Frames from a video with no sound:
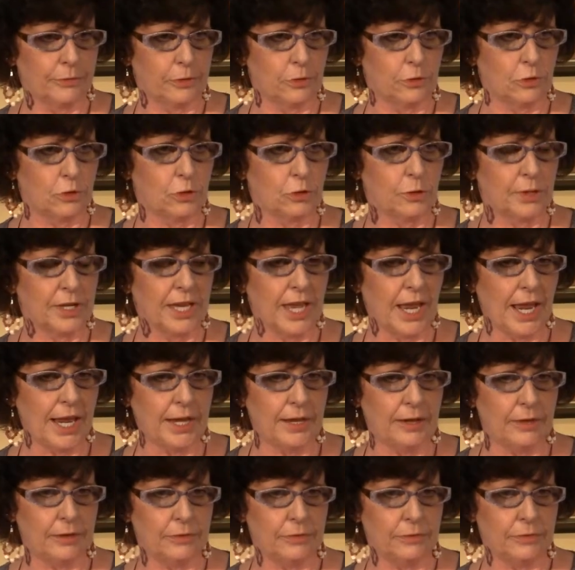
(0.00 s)

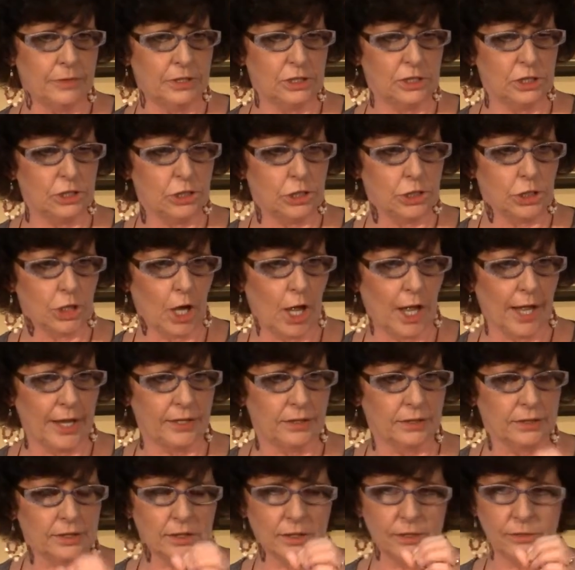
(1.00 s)
creative
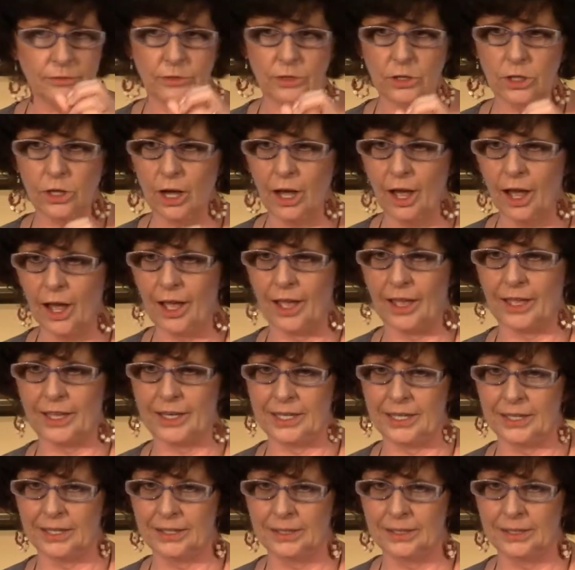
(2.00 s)
child of God.